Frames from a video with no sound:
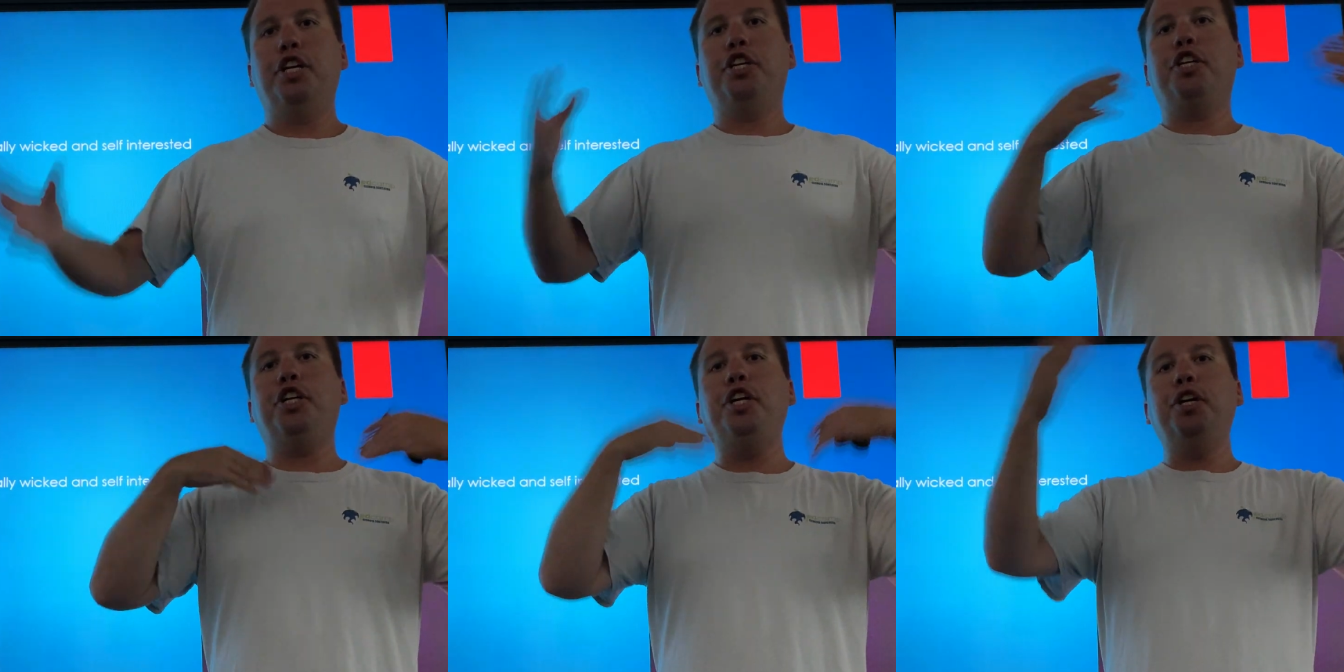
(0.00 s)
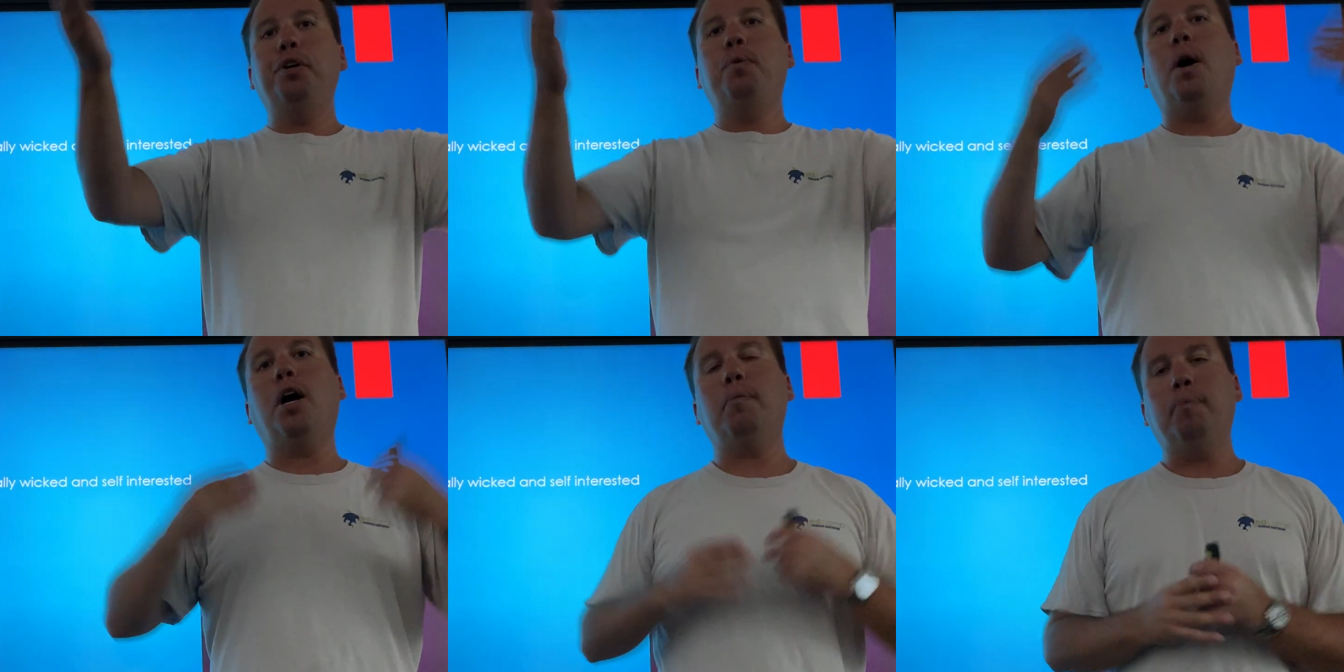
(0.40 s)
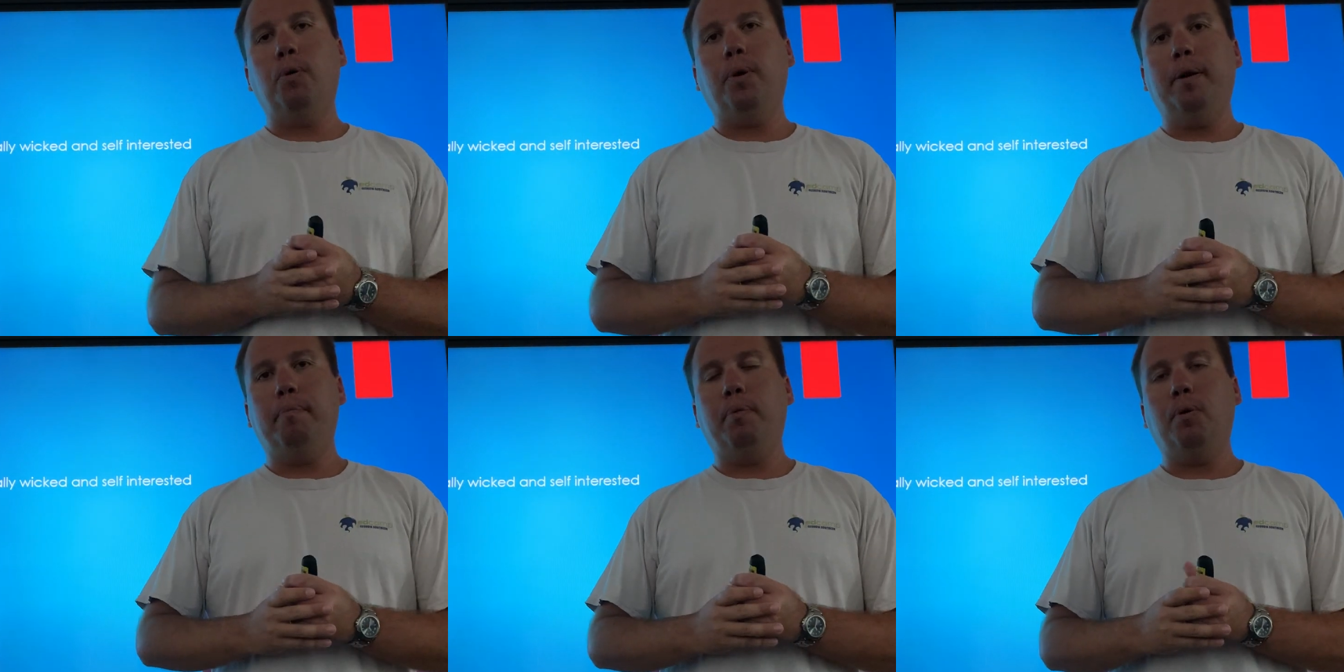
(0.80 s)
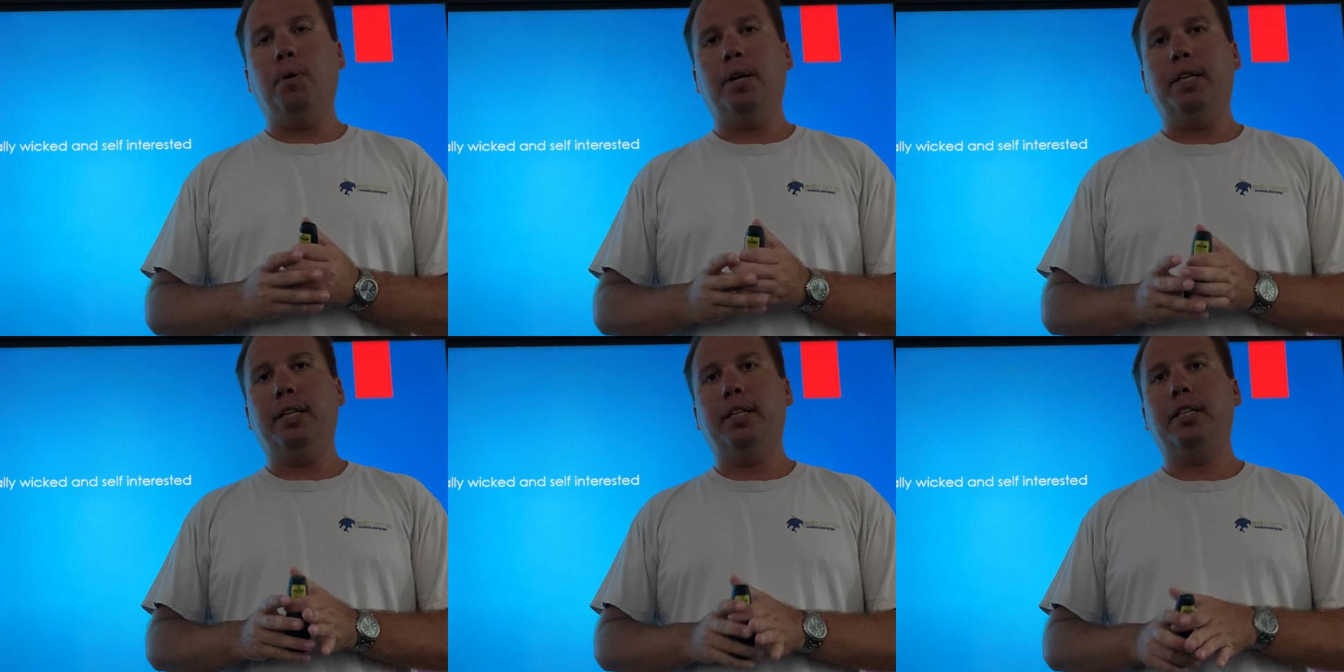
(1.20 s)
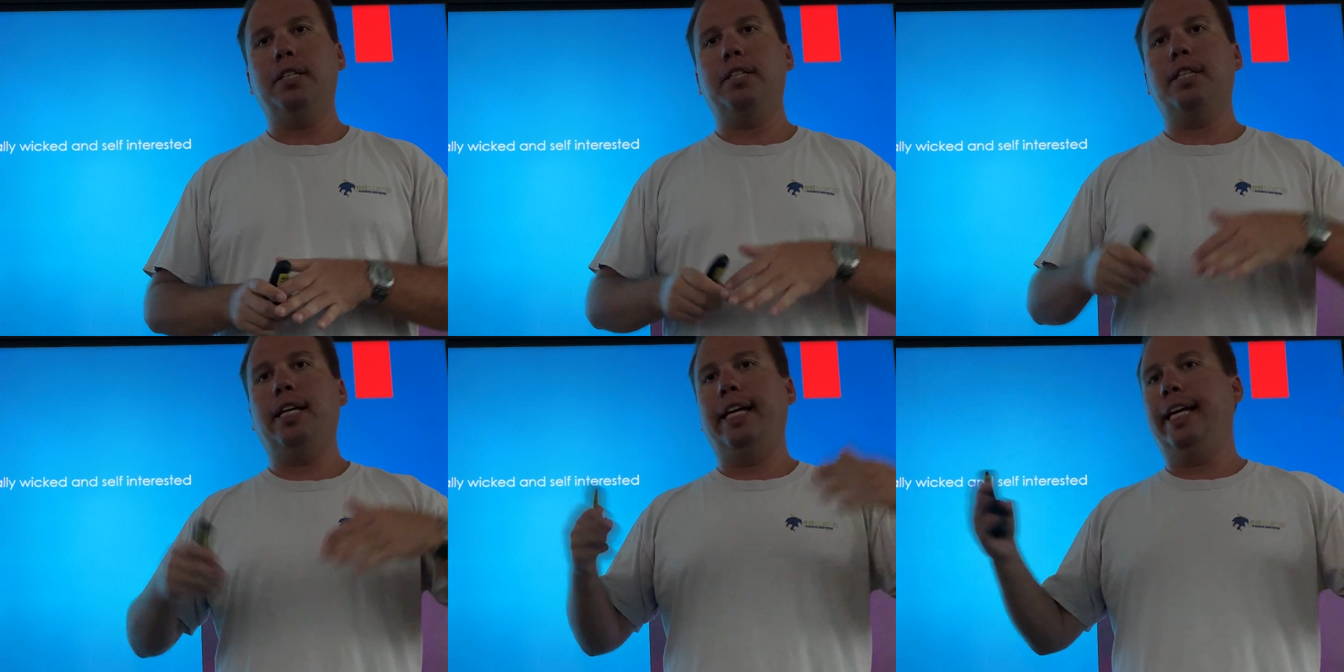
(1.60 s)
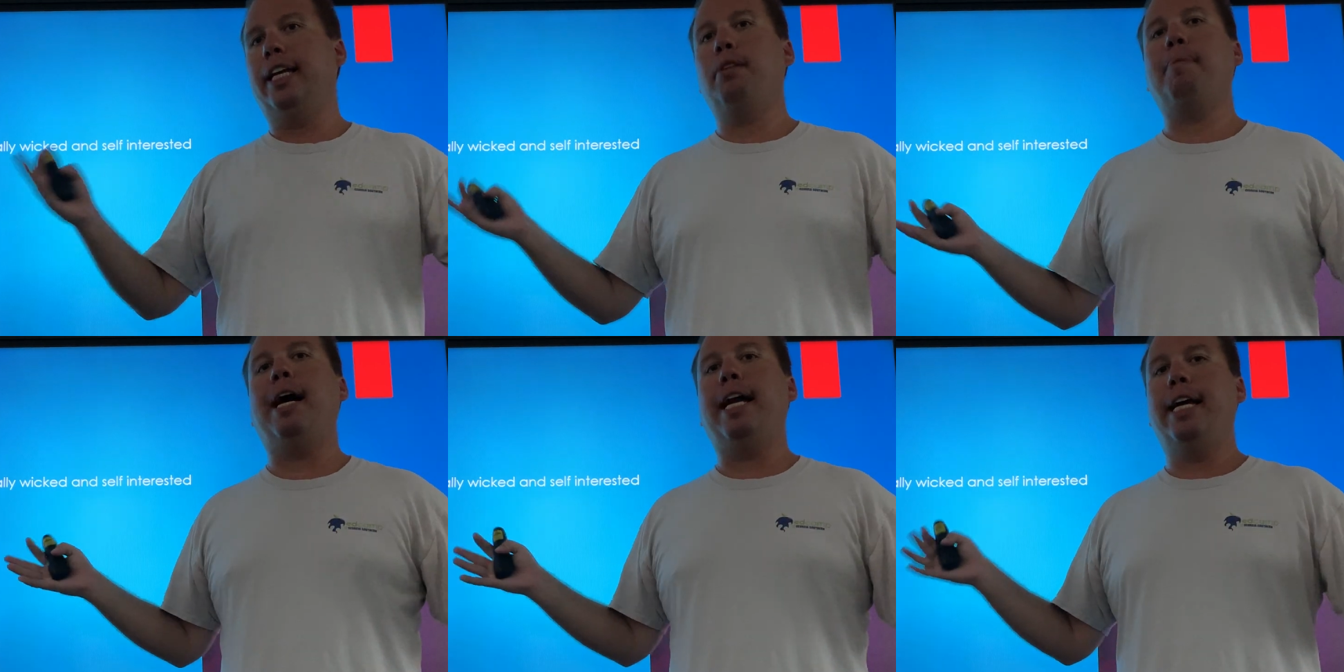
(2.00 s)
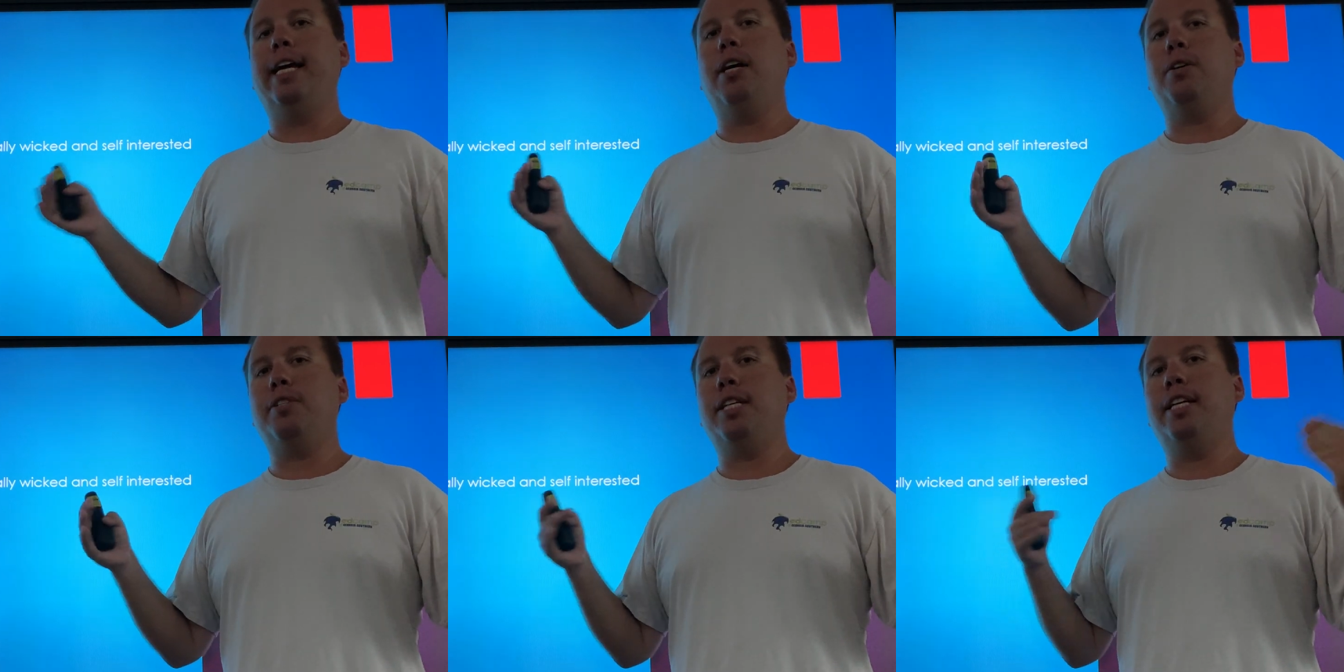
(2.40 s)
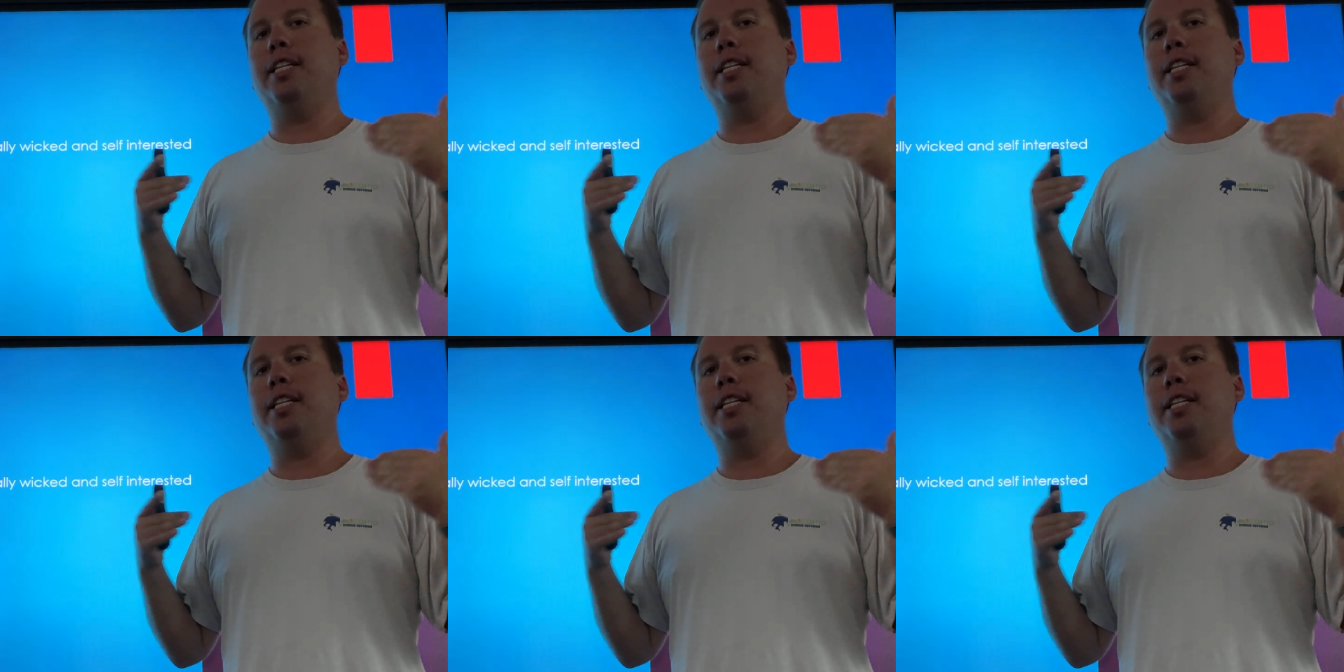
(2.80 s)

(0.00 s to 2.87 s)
You are more important than anybody else.